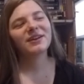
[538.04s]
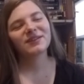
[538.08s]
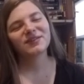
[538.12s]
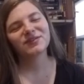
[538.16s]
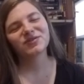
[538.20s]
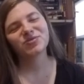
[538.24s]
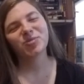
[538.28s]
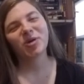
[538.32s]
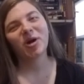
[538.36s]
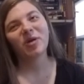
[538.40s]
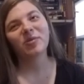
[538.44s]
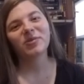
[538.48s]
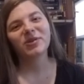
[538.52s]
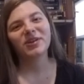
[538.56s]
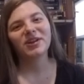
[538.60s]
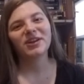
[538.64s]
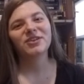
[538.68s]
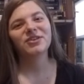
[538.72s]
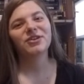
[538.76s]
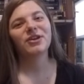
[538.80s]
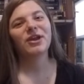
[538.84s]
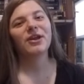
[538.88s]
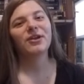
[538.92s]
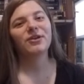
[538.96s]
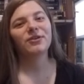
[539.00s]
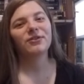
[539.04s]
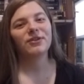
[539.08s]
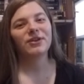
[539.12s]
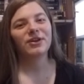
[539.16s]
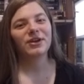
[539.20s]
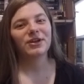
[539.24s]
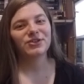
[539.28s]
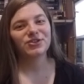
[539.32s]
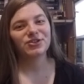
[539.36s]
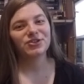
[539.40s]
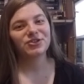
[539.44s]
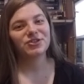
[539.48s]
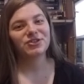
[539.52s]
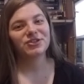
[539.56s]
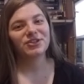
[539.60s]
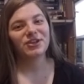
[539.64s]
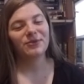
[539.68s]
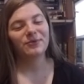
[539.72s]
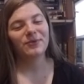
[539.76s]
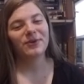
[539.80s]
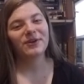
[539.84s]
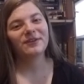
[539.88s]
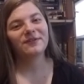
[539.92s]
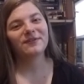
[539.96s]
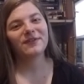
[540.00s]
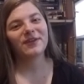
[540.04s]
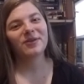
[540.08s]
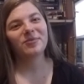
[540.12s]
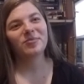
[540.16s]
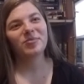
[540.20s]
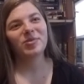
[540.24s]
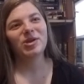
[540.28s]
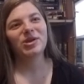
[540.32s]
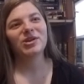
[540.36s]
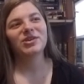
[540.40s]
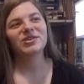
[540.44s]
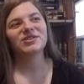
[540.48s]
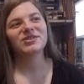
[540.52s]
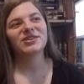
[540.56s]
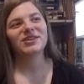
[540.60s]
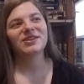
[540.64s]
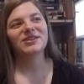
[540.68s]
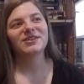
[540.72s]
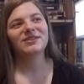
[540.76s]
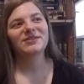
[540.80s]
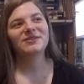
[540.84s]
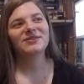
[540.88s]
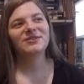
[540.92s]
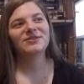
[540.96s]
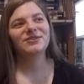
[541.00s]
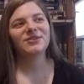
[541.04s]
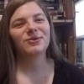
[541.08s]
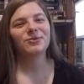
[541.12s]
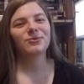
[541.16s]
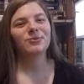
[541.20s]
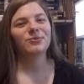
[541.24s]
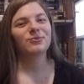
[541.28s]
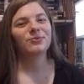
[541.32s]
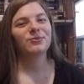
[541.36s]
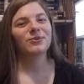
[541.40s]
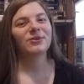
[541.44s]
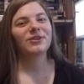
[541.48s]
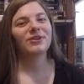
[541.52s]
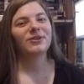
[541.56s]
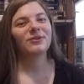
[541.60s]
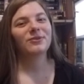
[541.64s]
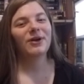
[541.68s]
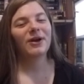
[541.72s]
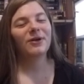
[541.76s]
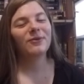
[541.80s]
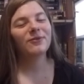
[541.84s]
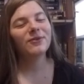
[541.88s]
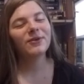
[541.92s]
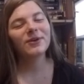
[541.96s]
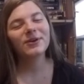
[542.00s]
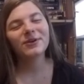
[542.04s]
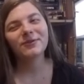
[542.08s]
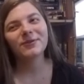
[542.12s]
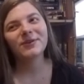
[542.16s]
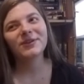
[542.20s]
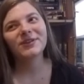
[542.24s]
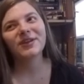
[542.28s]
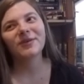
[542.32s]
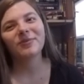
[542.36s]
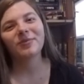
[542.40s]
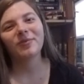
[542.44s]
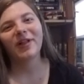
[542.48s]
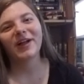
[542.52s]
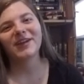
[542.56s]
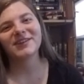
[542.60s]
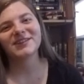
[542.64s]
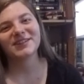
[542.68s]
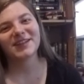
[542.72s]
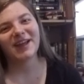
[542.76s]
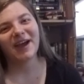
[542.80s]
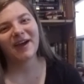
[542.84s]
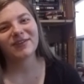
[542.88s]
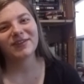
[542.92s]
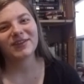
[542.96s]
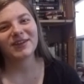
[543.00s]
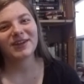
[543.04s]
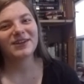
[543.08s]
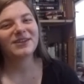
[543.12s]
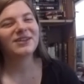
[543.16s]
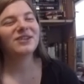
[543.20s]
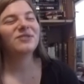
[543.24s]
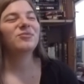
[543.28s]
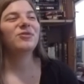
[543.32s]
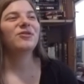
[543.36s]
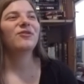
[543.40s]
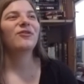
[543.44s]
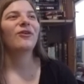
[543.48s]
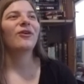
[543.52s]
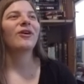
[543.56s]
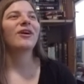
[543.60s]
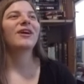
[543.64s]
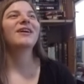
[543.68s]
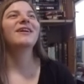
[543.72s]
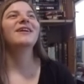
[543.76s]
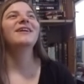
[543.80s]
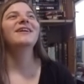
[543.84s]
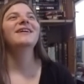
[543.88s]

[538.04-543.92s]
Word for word: is probably an indicator that I should just get rid of them because I don't really. I'm around to read them less now than I did before.